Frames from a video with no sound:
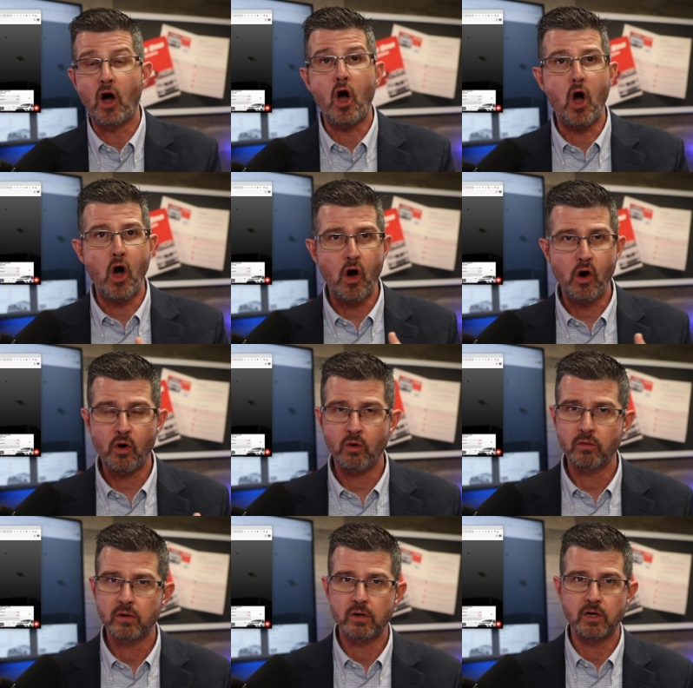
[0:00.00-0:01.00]

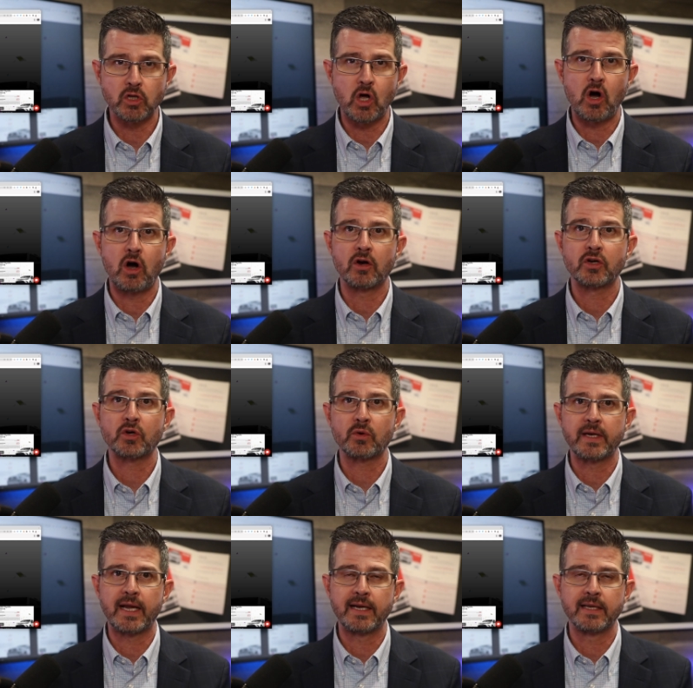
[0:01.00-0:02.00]
all along
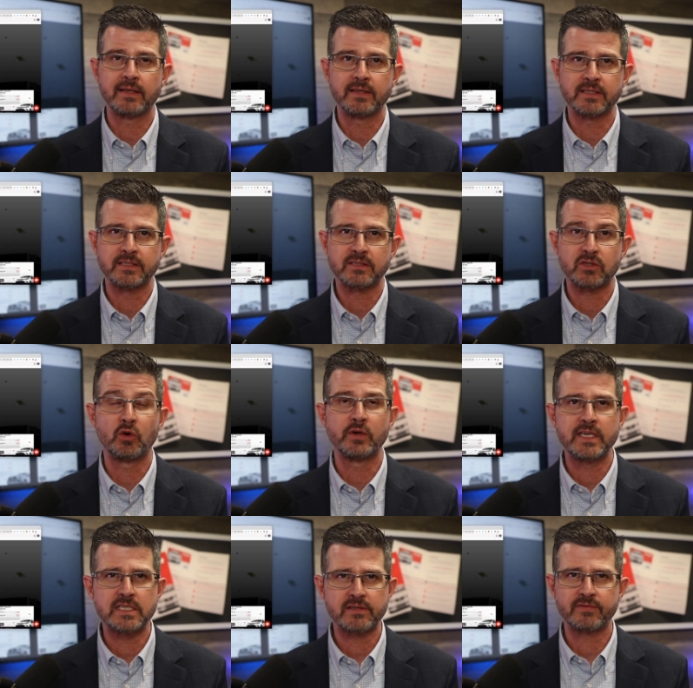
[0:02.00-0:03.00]
creating this
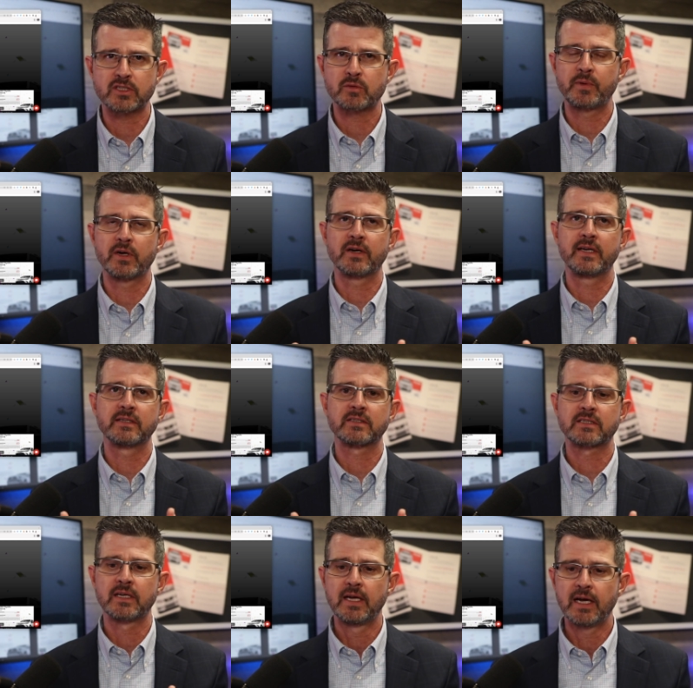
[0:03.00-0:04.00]
cohesive
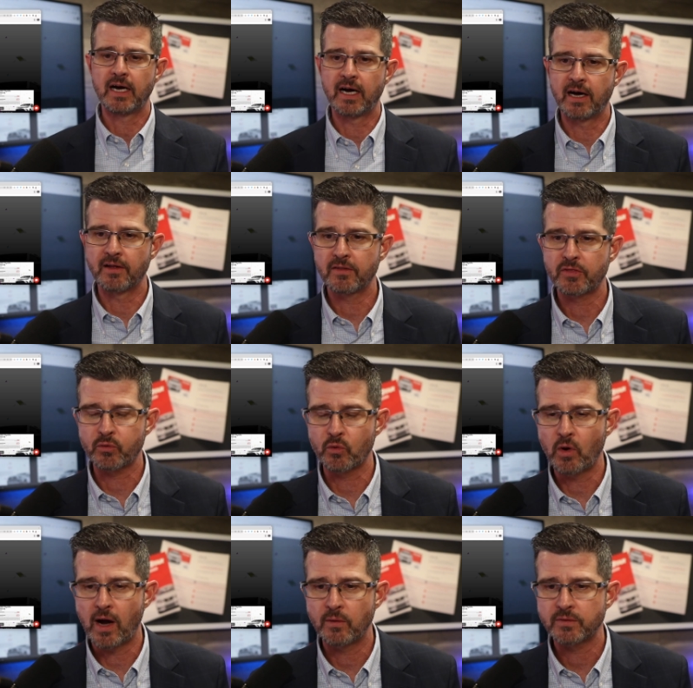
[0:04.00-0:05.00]
experience
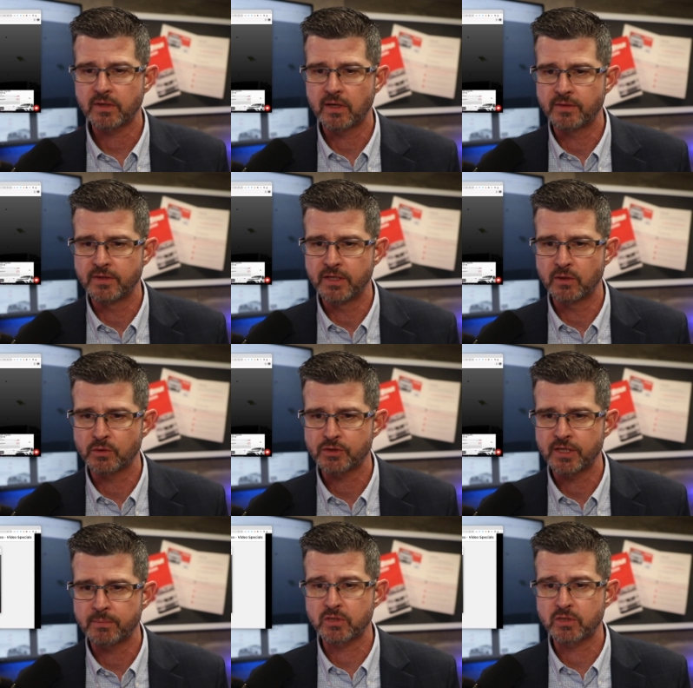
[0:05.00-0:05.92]
throughout the dealership.